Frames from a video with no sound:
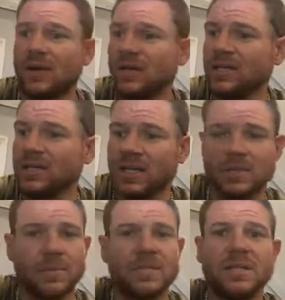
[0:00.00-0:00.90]
I'll eat
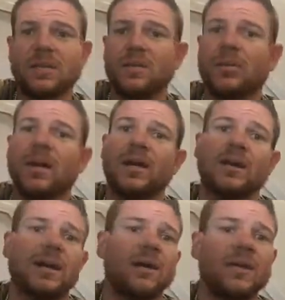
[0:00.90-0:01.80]
like some Ezekiel
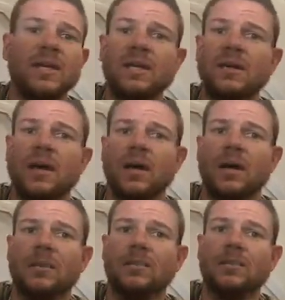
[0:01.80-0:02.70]
bread, I'll eat
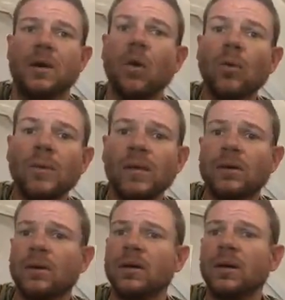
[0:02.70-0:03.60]

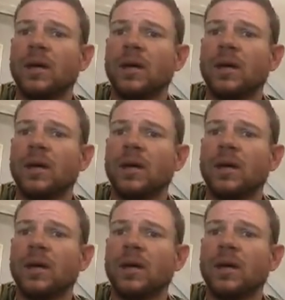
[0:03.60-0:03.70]
oatmeal.